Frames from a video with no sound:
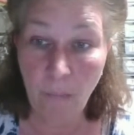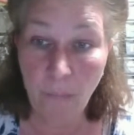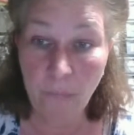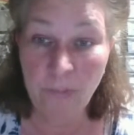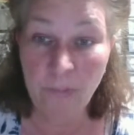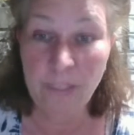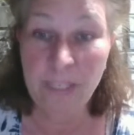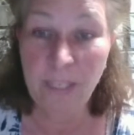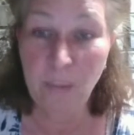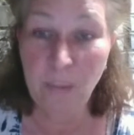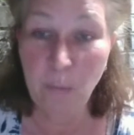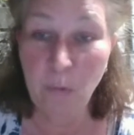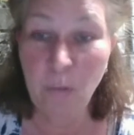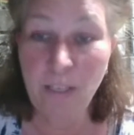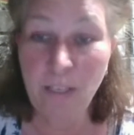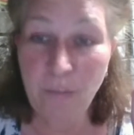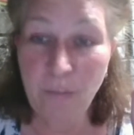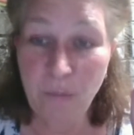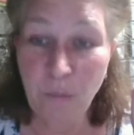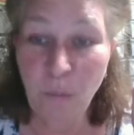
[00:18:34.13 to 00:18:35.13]
T will
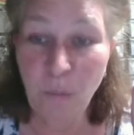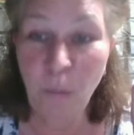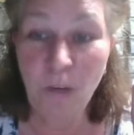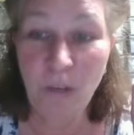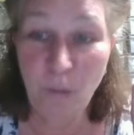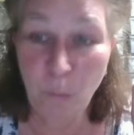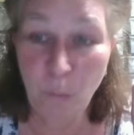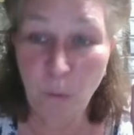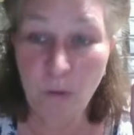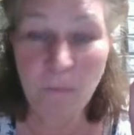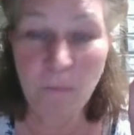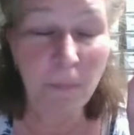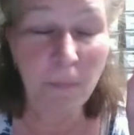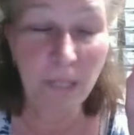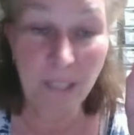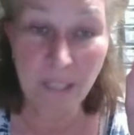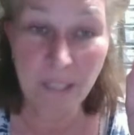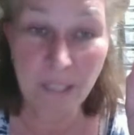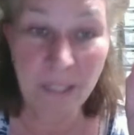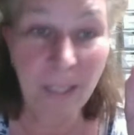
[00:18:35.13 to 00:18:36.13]
give the winner $1
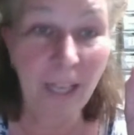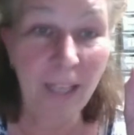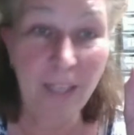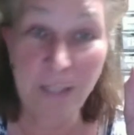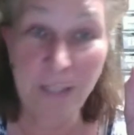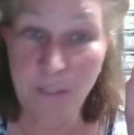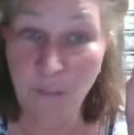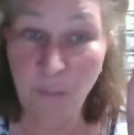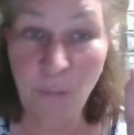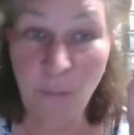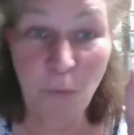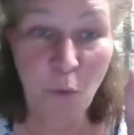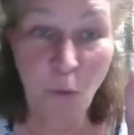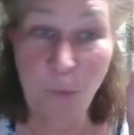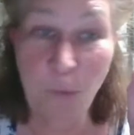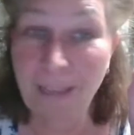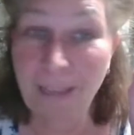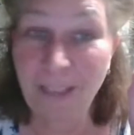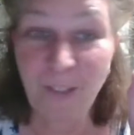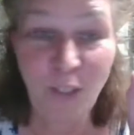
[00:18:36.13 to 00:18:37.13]
million. From your
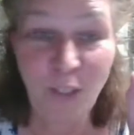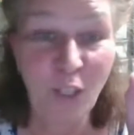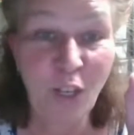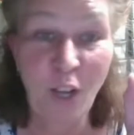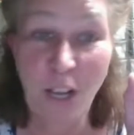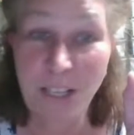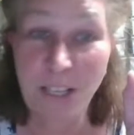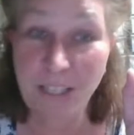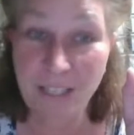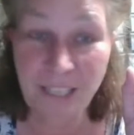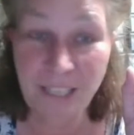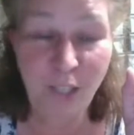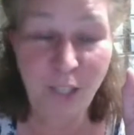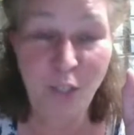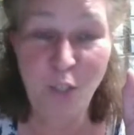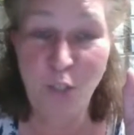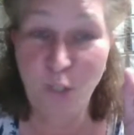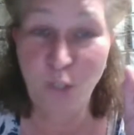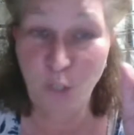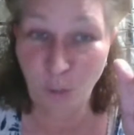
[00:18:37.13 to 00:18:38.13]
mouth to God's
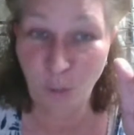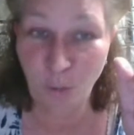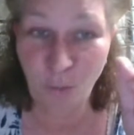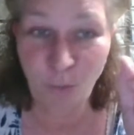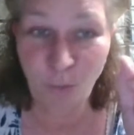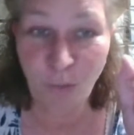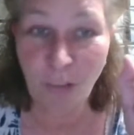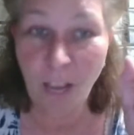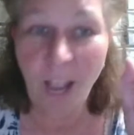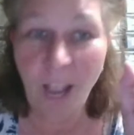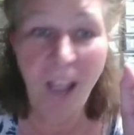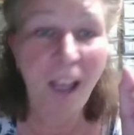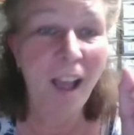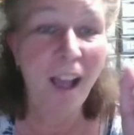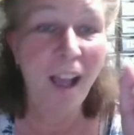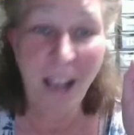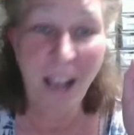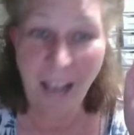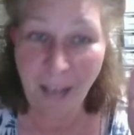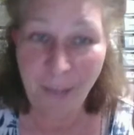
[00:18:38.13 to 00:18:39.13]
ears, June.
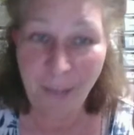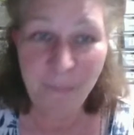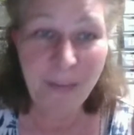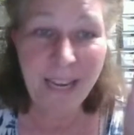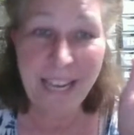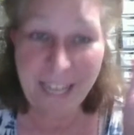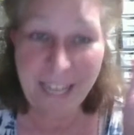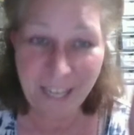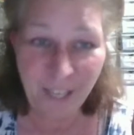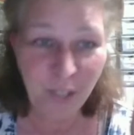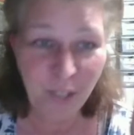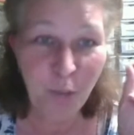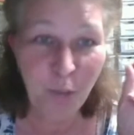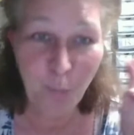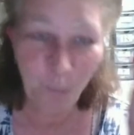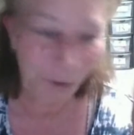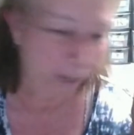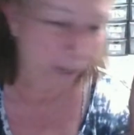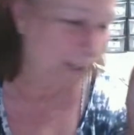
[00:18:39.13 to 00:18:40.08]
I'm in it to win